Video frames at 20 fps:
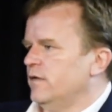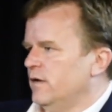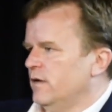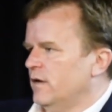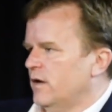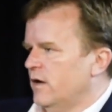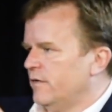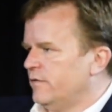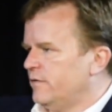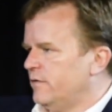And
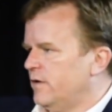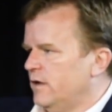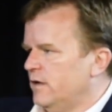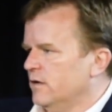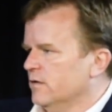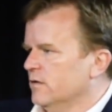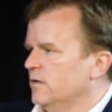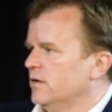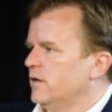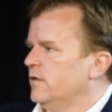then us
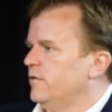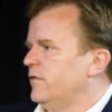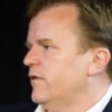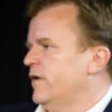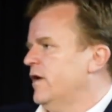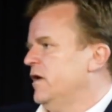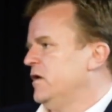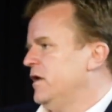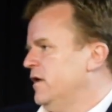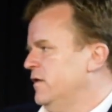taking a look and
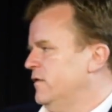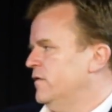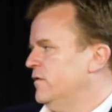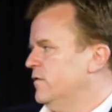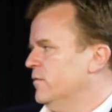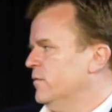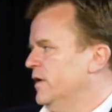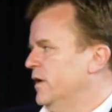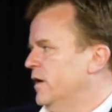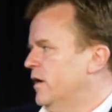saying, can
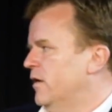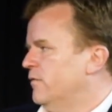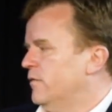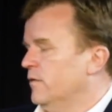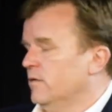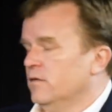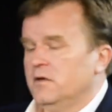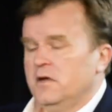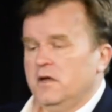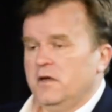digital be
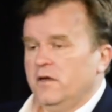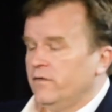helpful?